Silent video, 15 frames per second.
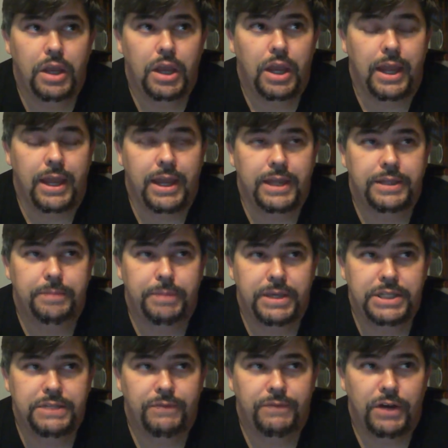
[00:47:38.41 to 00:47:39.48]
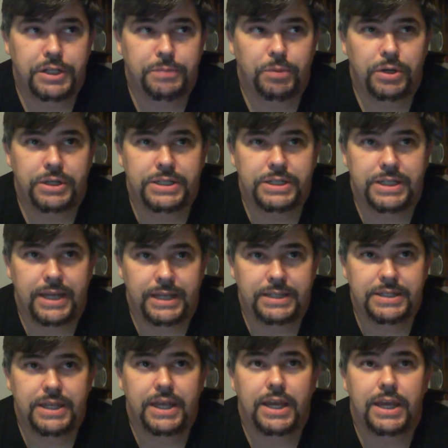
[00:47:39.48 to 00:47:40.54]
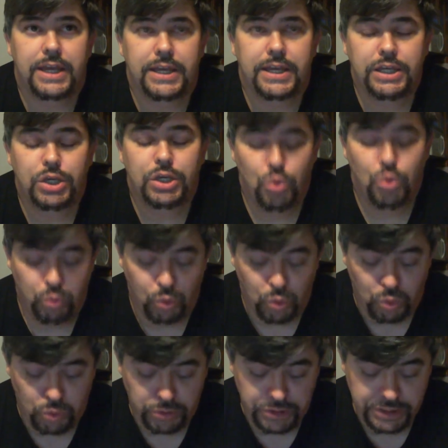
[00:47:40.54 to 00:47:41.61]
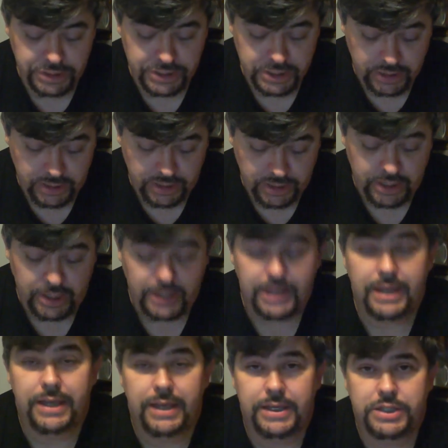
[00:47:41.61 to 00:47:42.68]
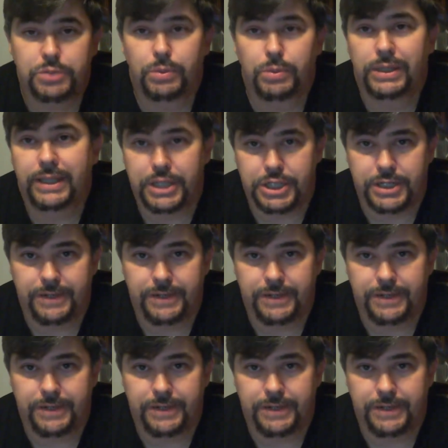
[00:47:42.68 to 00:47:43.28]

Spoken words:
And the Peace of Augsburg states, he who rules his religion.